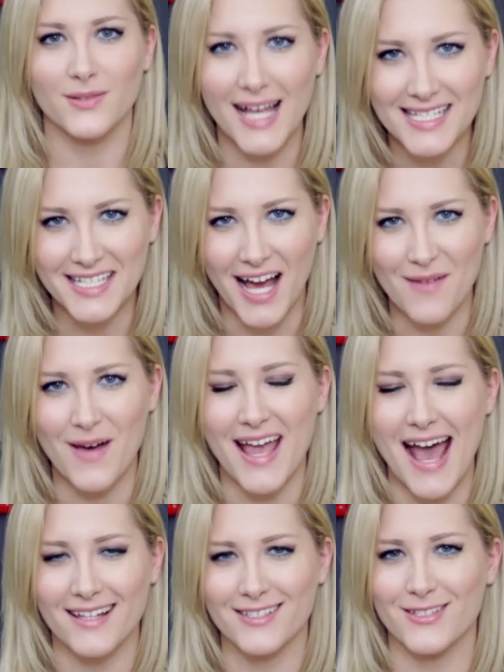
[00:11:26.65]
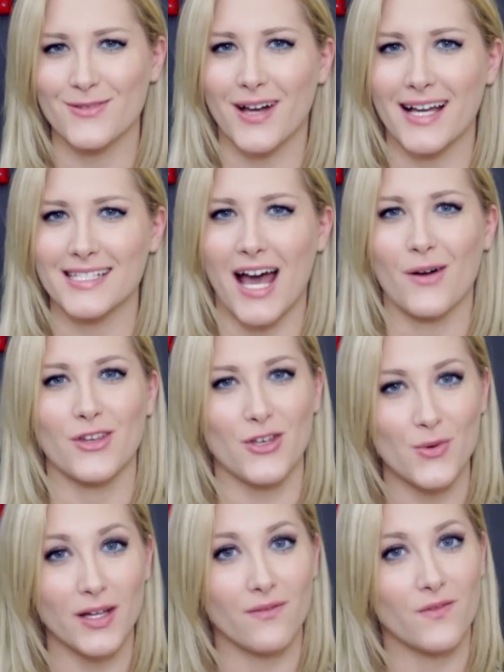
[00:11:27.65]
So last time, I asked you guys how
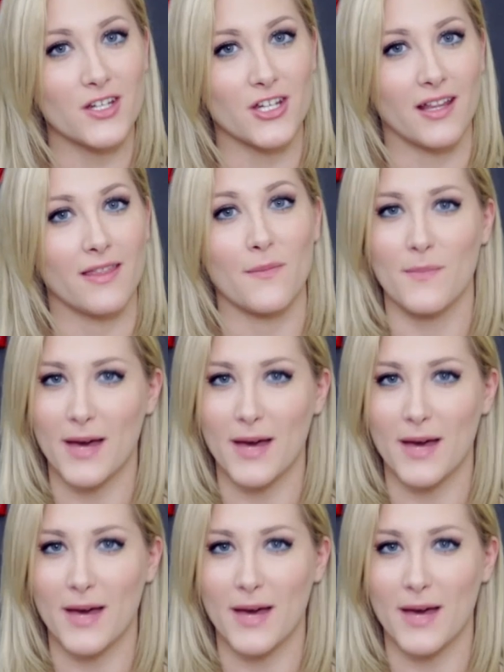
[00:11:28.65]
you envision the